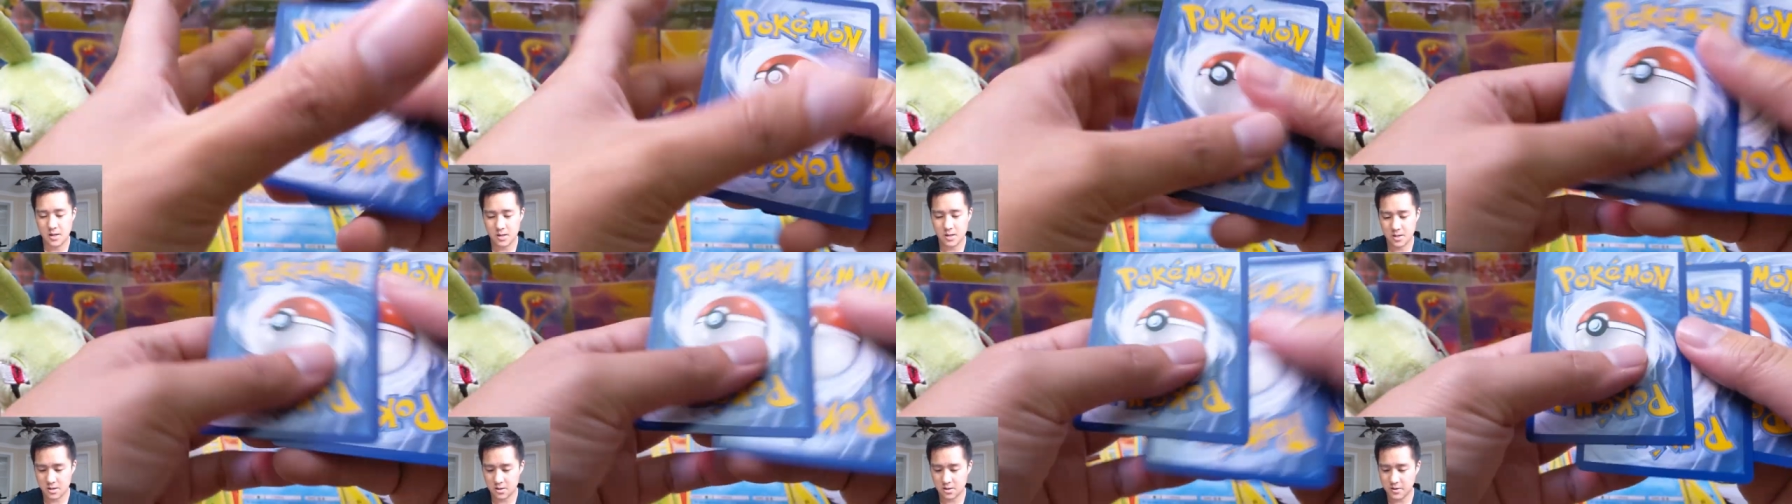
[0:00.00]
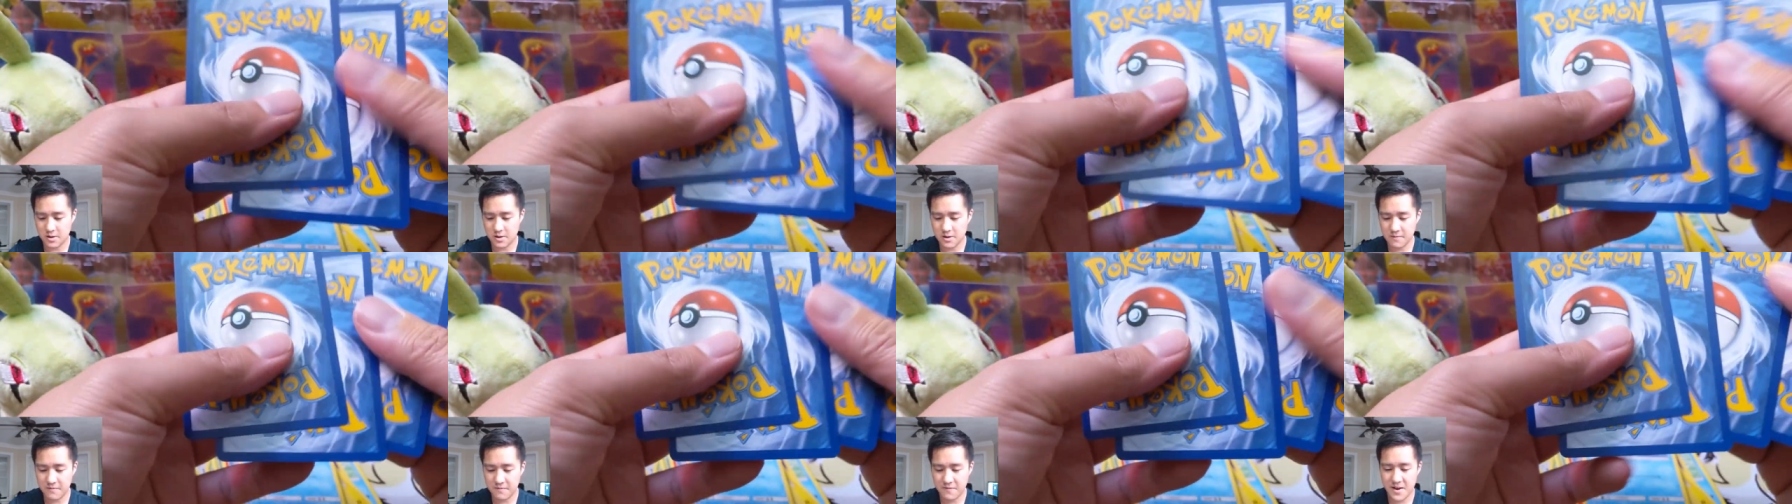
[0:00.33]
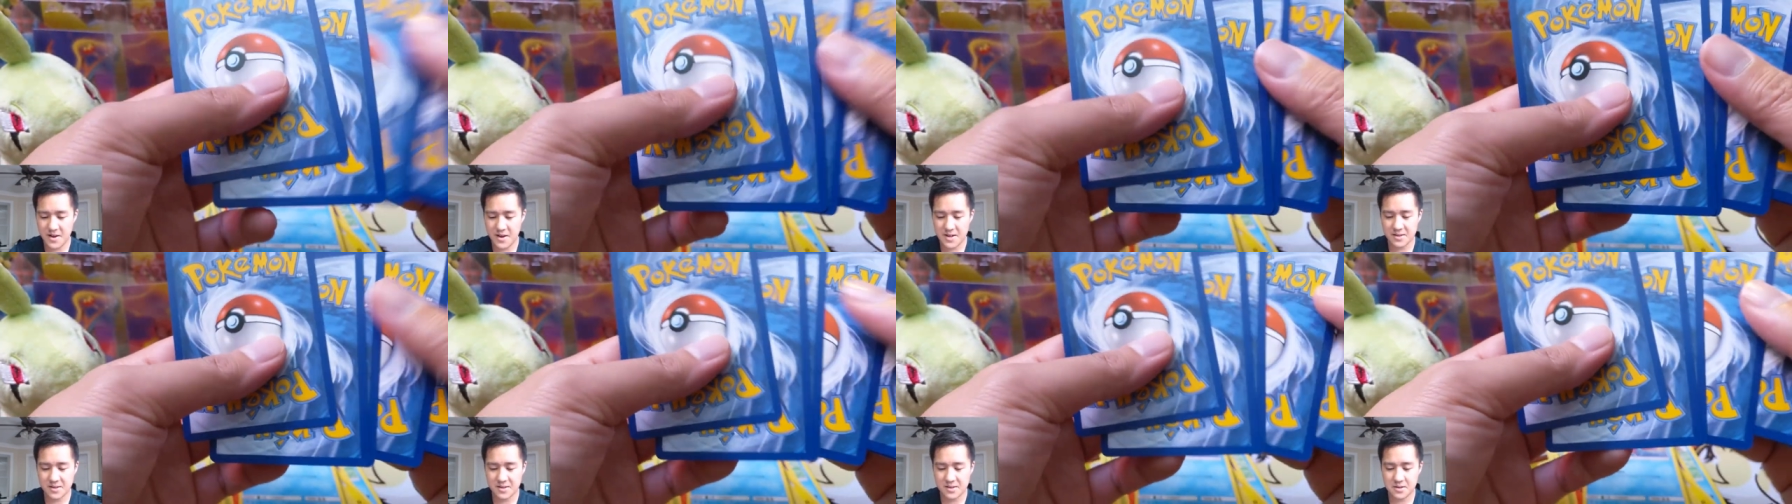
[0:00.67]
So Hidden
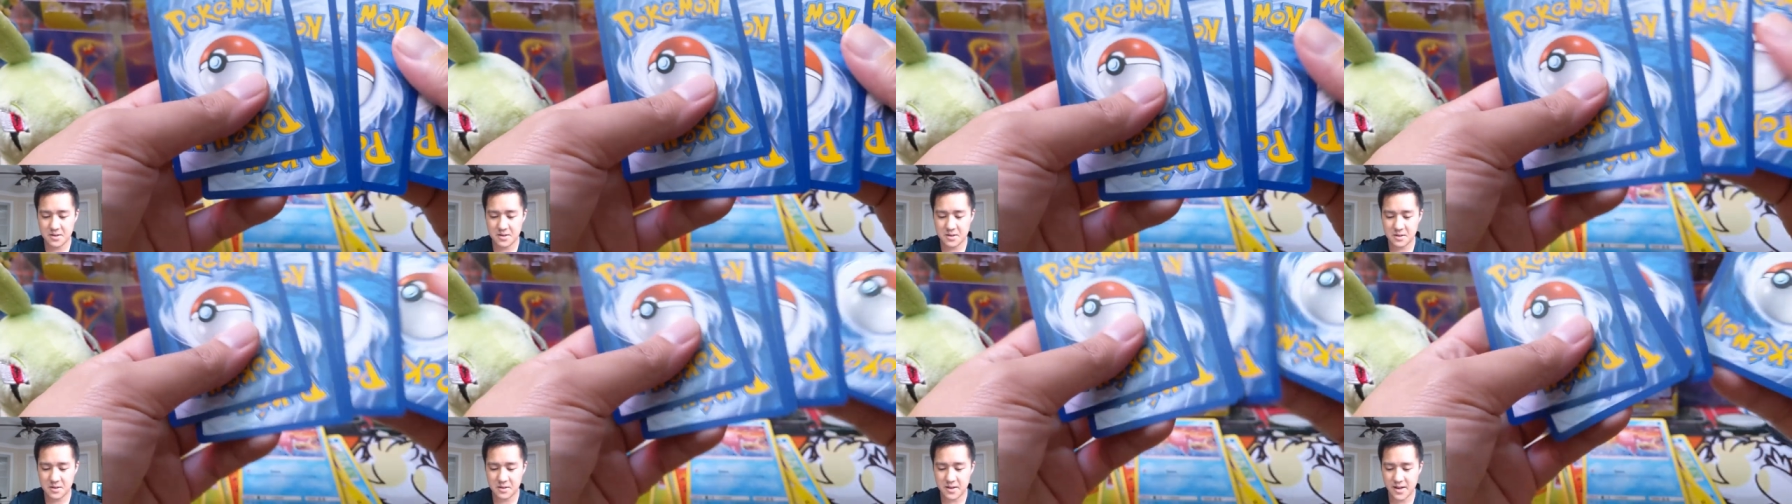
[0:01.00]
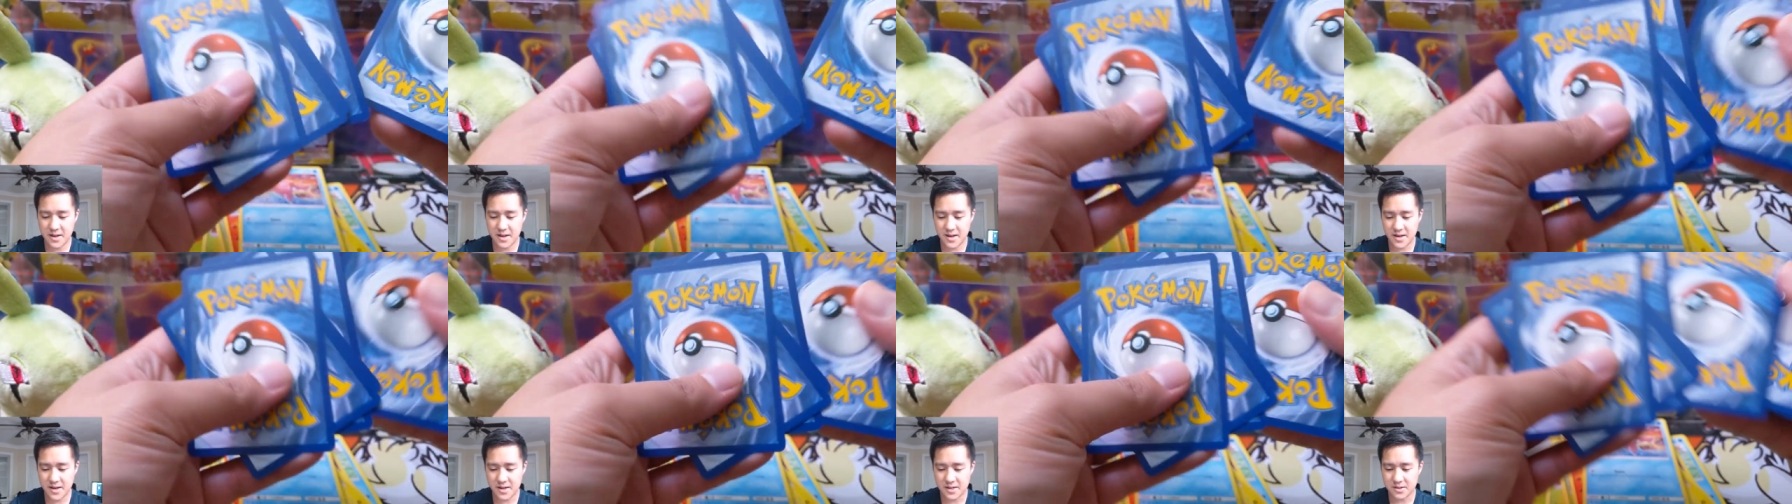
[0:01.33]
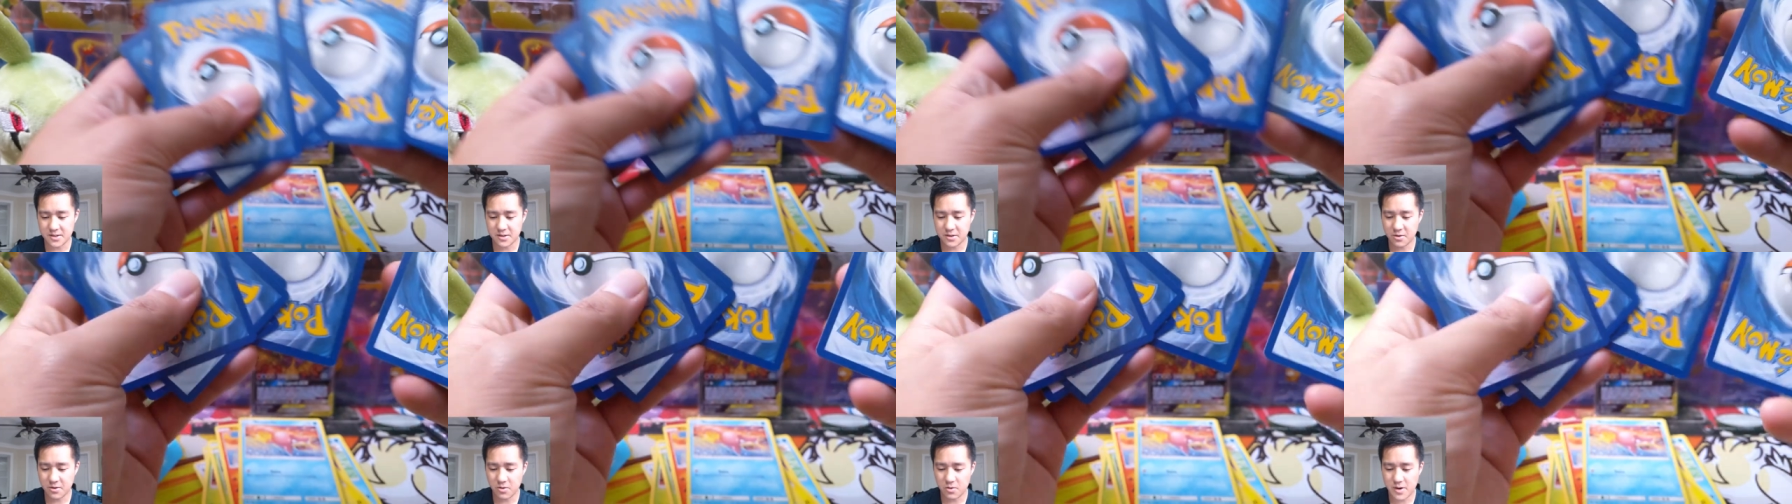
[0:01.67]
Fates still as
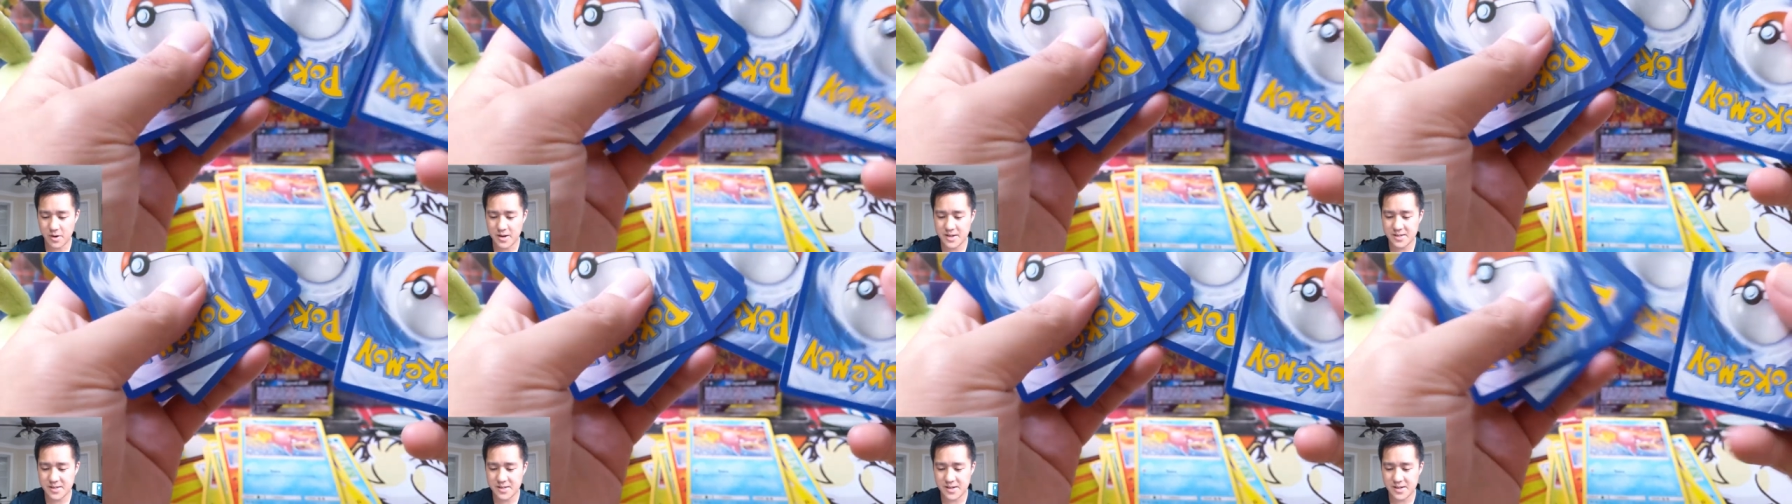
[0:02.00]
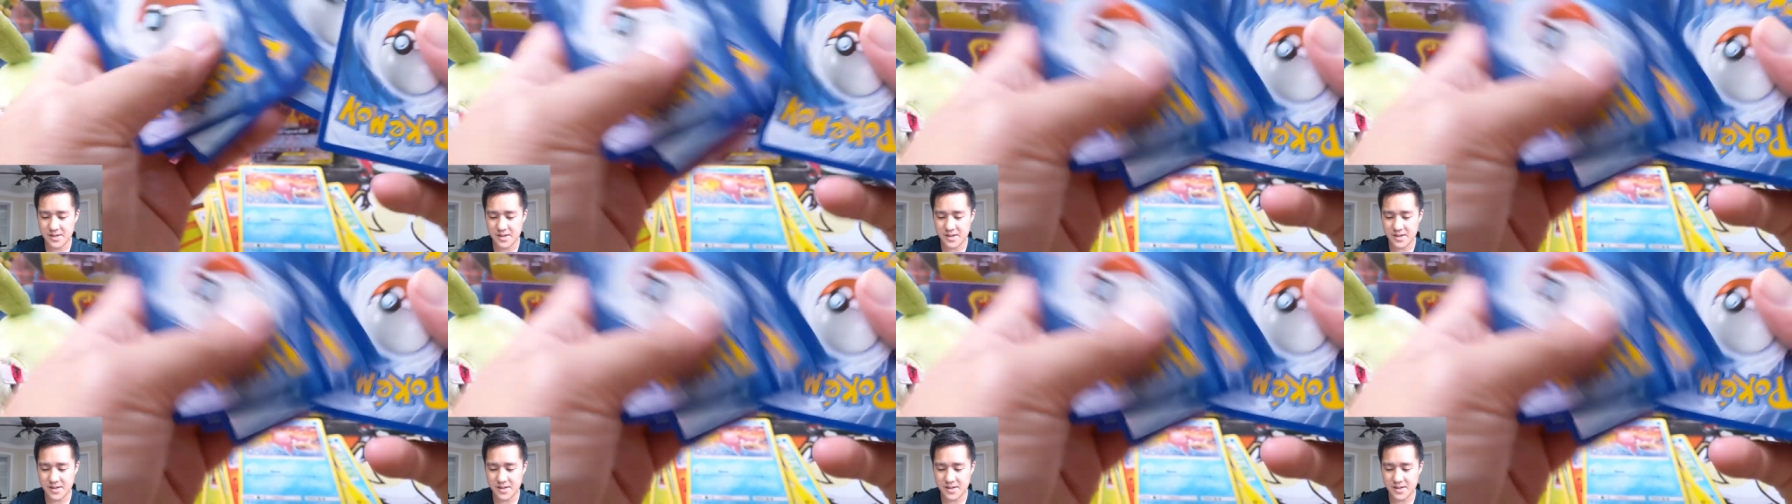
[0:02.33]
crazy as